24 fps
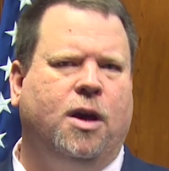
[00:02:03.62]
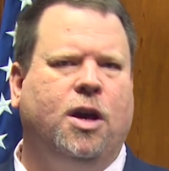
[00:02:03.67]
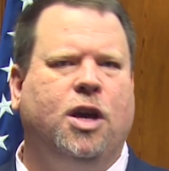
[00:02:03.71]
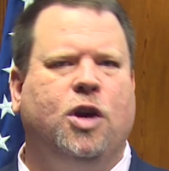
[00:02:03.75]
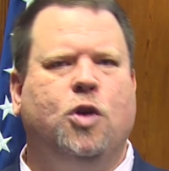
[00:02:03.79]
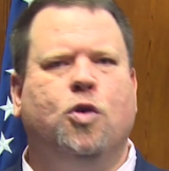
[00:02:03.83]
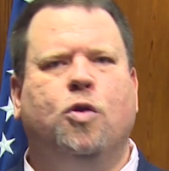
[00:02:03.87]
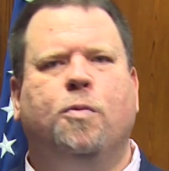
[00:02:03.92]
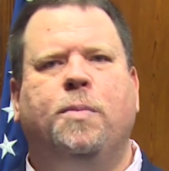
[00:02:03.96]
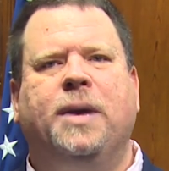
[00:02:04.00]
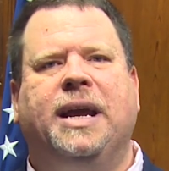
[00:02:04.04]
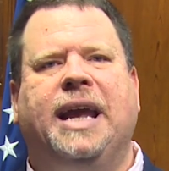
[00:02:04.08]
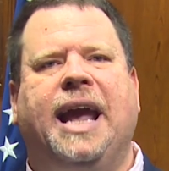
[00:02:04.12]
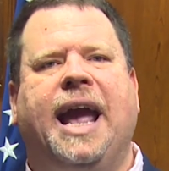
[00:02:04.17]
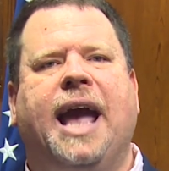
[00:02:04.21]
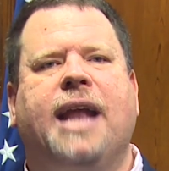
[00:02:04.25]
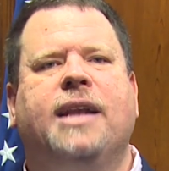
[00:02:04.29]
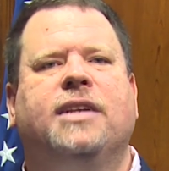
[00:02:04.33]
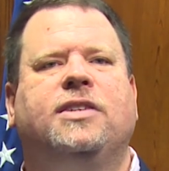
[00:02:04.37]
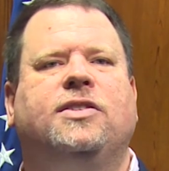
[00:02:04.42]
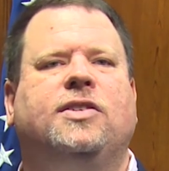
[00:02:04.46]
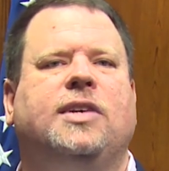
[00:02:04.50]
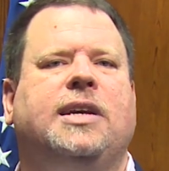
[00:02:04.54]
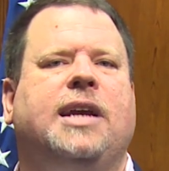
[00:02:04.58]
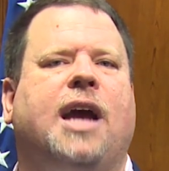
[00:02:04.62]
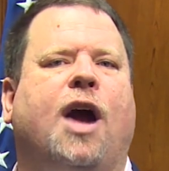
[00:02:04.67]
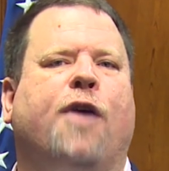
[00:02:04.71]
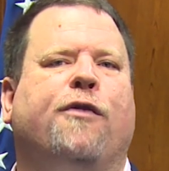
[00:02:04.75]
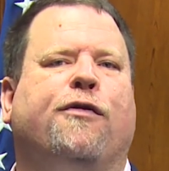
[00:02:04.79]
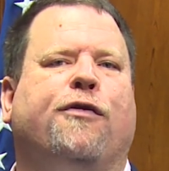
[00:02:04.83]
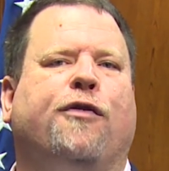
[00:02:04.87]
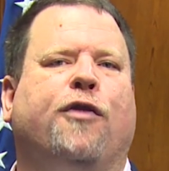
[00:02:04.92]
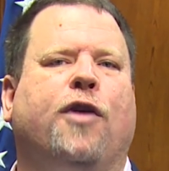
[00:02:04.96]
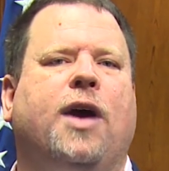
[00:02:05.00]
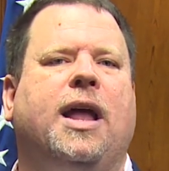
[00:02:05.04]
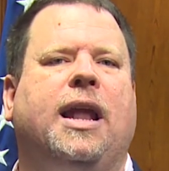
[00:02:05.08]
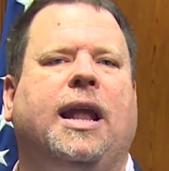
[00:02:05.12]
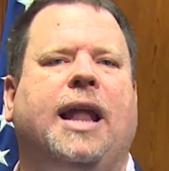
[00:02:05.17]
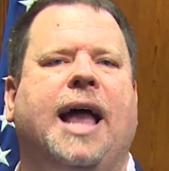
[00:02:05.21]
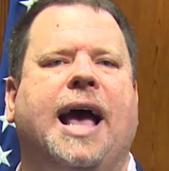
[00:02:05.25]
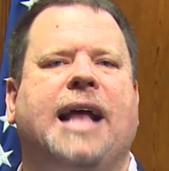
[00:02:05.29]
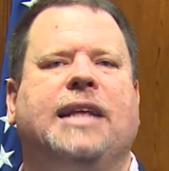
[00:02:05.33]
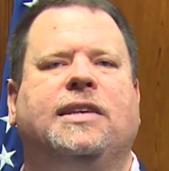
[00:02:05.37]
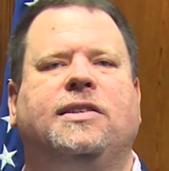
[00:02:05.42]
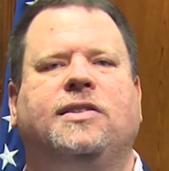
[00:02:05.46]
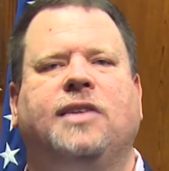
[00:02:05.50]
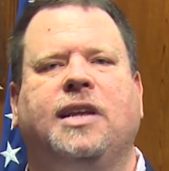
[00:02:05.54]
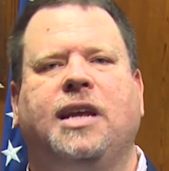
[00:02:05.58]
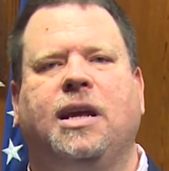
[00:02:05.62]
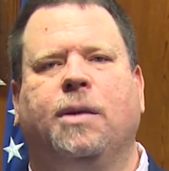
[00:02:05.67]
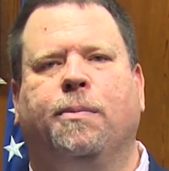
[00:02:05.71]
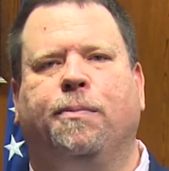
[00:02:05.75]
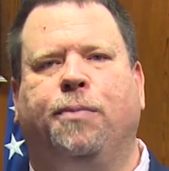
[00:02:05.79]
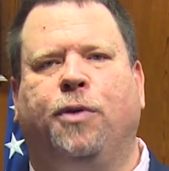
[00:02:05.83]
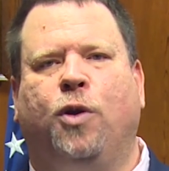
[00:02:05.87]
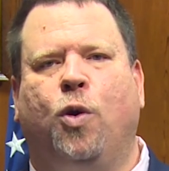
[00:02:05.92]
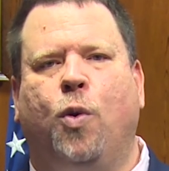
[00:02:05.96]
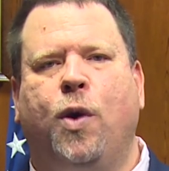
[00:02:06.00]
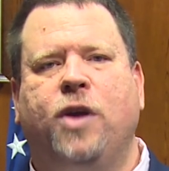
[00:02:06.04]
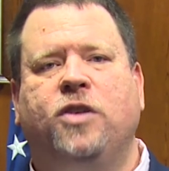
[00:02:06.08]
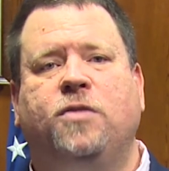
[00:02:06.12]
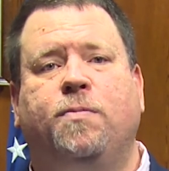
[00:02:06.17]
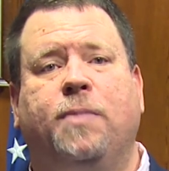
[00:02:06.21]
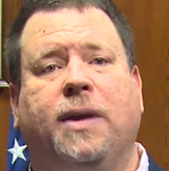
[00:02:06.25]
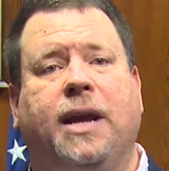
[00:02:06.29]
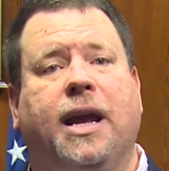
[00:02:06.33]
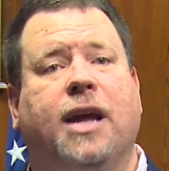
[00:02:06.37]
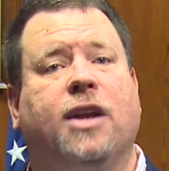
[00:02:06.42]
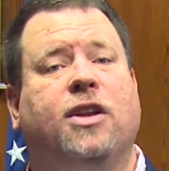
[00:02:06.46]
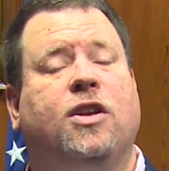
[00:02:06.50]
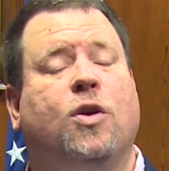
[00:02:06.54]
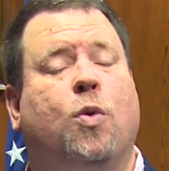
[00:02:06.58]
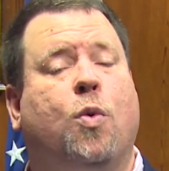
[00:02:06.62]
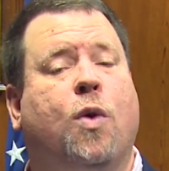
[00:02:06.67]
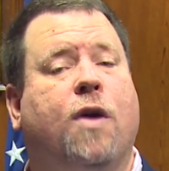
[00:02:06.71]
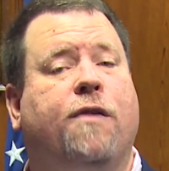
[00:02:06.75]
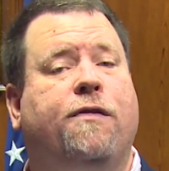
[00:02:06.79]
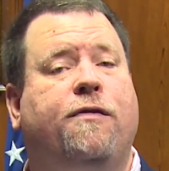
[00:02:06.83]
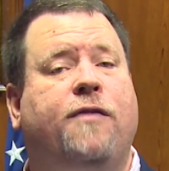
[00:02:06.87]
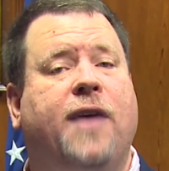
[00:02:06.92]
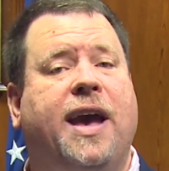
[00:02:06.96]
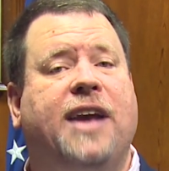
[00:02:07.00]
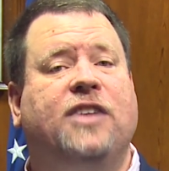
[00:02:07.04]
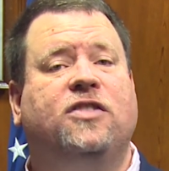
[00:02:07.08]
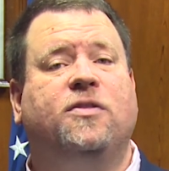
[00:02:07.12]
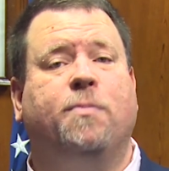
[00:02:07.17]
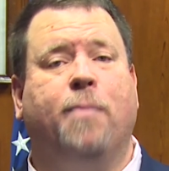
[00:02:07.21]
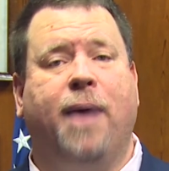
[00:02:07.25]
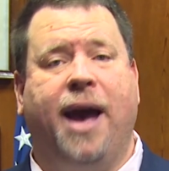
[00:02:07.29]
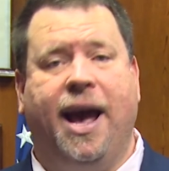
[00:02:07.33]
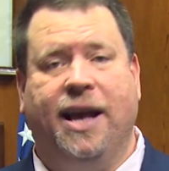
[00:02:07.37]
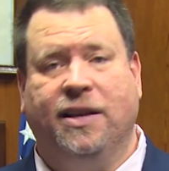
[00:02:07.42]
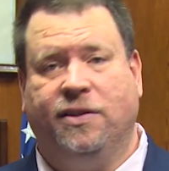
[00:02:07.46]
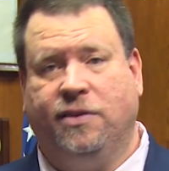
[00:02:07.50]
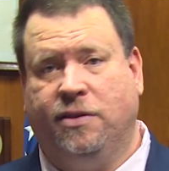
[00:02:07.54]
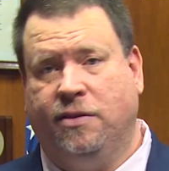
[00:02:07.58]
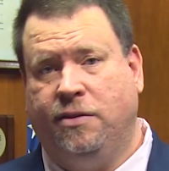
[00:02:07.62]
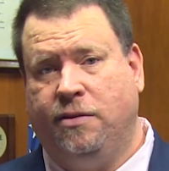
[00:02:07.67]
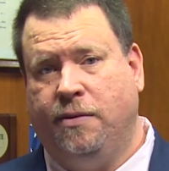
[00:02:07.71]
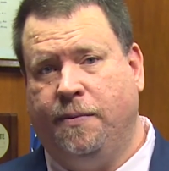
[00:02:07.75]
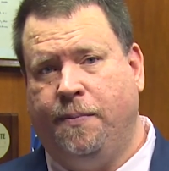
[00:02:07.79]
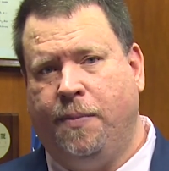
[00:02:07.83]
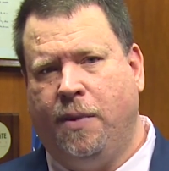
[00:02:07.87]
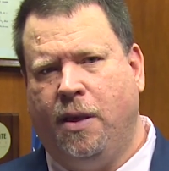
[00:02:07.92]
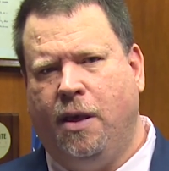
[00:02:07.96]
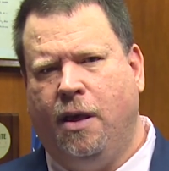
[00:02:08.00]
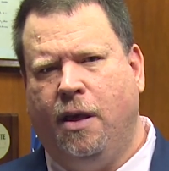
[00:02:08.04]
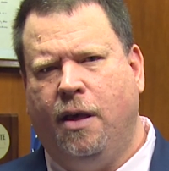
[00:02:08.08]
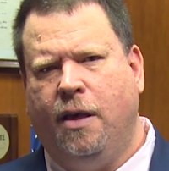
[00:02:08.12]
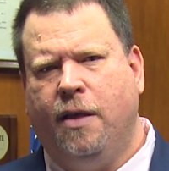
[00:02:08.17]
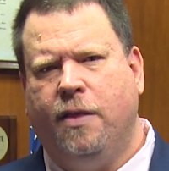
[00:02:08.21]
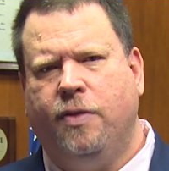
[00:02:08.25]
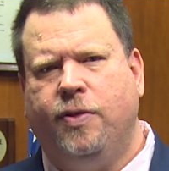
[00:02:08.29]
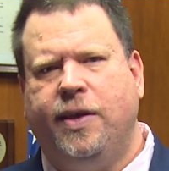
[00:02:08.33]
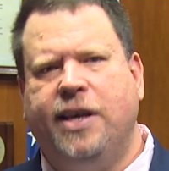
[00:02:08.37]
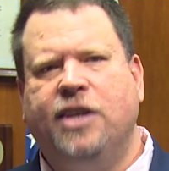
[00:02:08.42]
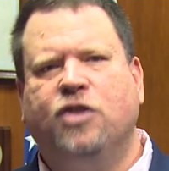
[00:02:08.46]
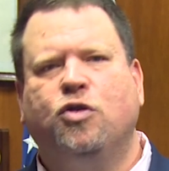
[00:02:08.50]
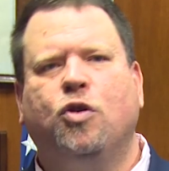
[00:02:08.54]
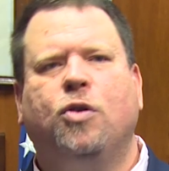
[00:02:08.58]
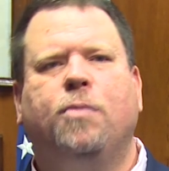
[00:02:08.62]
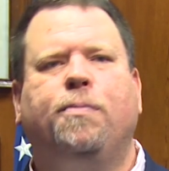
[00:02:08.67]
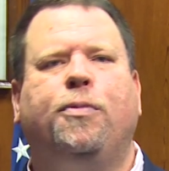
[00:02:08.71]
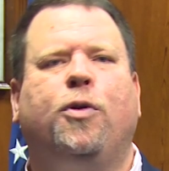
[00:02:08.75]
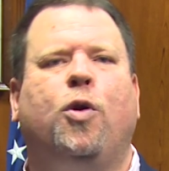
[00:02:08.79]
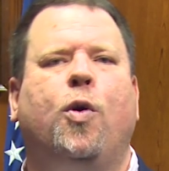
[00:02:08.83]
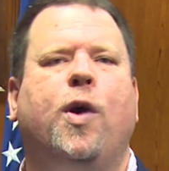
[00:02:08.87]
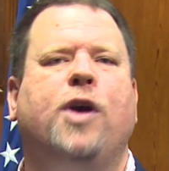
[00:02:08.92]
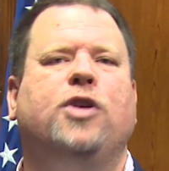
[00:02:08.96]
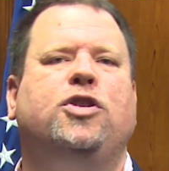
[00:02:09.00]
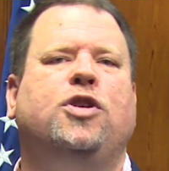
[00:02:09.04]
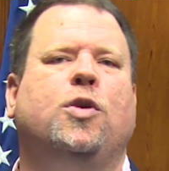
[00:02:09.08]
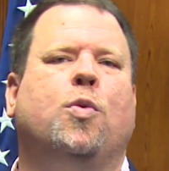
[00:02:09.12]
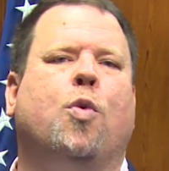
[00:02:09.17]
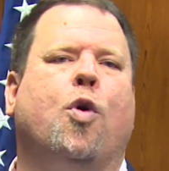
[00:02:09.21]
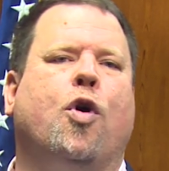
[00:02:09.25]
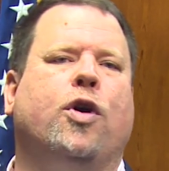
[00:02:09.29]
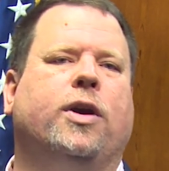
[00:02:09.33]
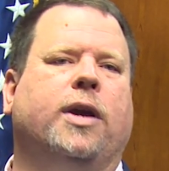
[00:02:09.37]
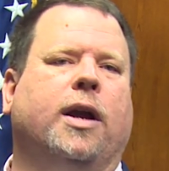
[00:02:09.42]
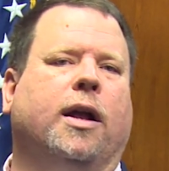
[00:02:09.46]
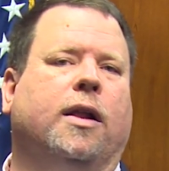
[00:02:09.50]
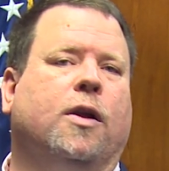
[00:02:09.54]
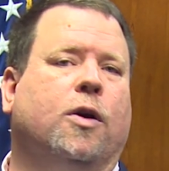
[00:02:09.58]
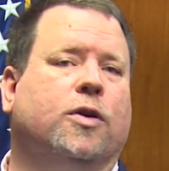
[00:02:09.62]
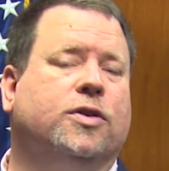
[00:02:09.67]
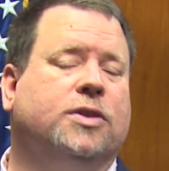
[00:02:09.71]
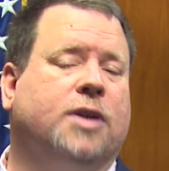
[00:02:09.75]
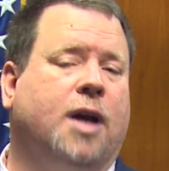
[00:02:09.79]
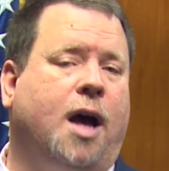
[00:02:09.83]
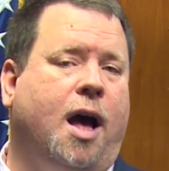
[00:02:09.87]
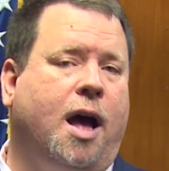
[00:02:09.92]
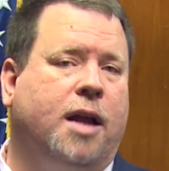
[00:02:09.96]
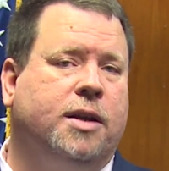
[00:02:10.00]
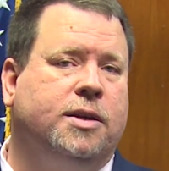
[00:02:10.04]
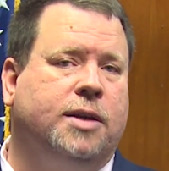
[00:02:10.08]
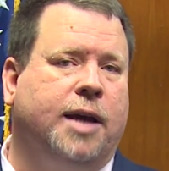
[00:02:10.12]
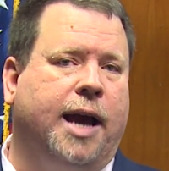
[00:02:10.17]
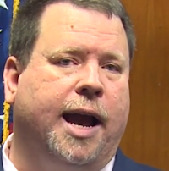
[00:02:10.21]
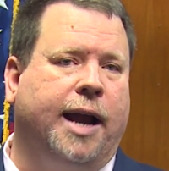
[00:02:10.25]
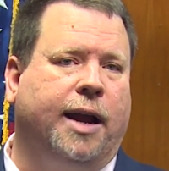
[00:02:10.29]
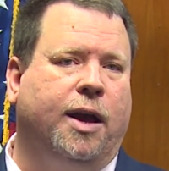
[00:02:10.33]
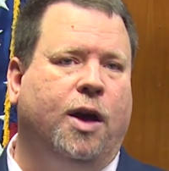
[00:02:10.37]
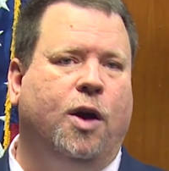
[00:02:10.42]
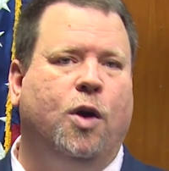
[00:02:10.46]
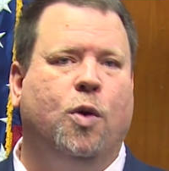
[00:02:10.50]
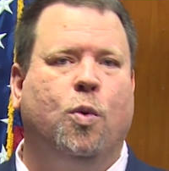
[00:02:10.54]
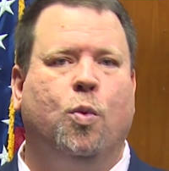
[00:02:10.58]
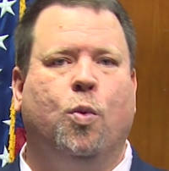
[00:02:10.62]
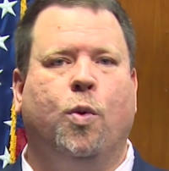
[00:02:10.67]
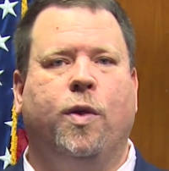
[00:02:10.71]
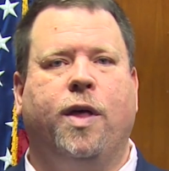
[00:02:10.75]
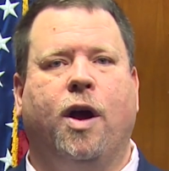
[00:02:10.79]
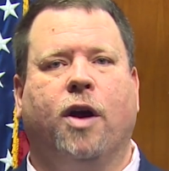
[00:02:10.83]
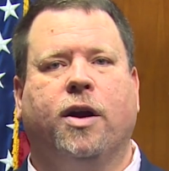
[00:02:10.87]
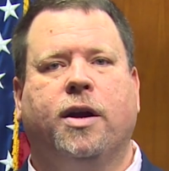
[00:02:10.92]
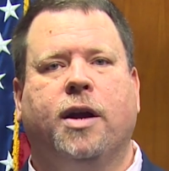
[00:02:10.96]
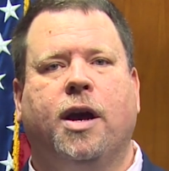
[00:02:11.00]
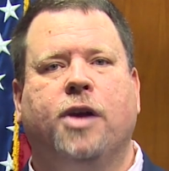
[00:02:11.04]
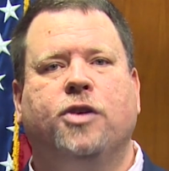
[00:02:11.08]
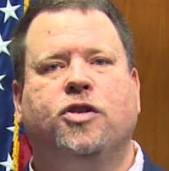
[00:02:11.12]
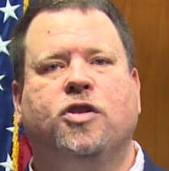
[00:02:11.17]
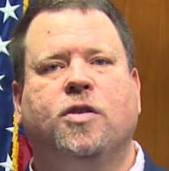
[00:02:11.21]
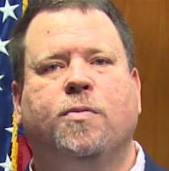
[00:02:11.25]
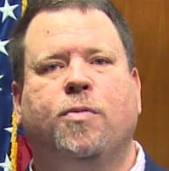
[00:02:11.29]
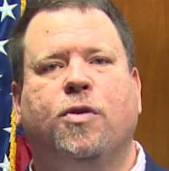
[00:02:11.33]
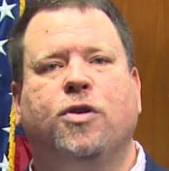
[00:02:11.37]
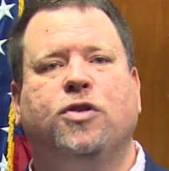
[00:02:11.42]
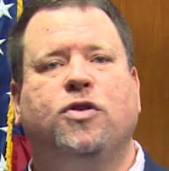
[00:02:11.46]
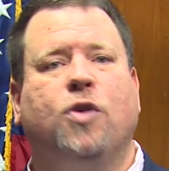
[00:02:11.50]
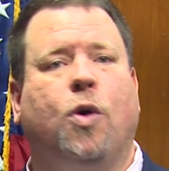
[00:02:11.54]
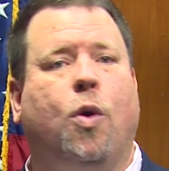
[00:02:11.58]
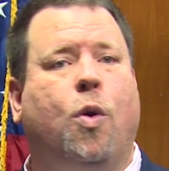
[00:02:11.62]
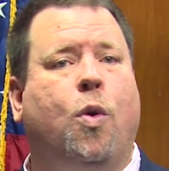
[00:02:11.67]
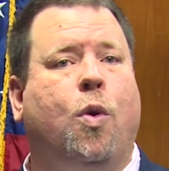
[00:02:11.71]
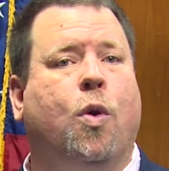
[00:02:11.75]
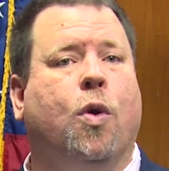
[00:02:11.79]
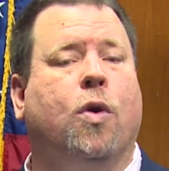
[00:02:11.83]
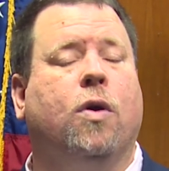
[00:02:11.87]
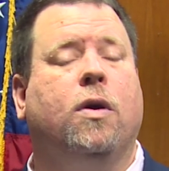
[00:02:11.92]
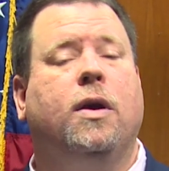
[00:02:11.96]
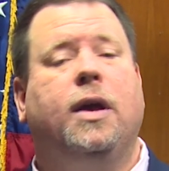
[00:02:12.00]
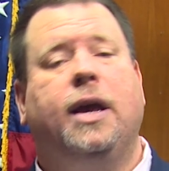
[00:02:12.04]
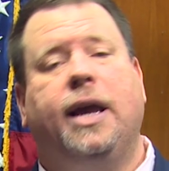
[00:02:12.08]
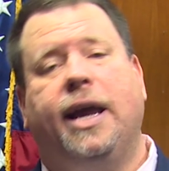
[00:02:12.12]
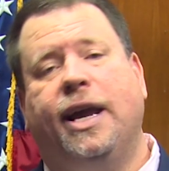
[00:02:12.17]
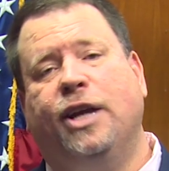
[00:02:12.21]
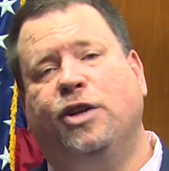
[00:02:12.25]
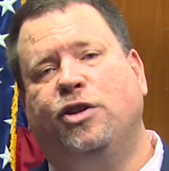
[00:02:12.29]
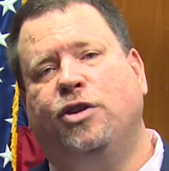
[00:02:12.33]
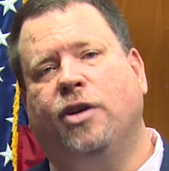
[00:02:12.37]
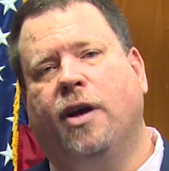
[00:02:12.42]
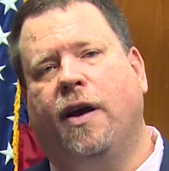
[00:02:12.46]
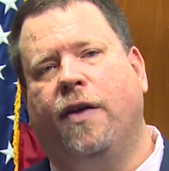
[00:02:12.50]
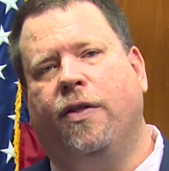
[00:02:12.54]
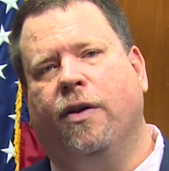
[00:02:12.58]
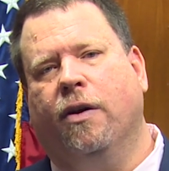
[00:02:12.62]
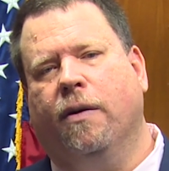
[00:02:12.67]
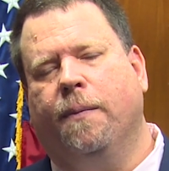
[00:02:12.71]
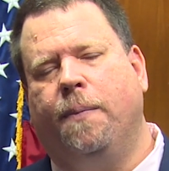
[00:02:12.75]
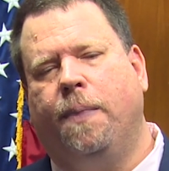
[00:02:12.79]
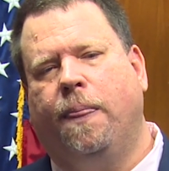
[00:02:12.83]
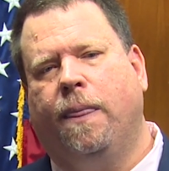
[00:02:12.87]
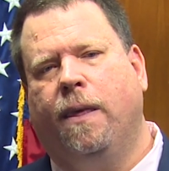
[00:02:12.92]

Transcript: You'll begin to see our frontline city employees begin to wear face masks. These are employees who work in close contact with our customers or each other.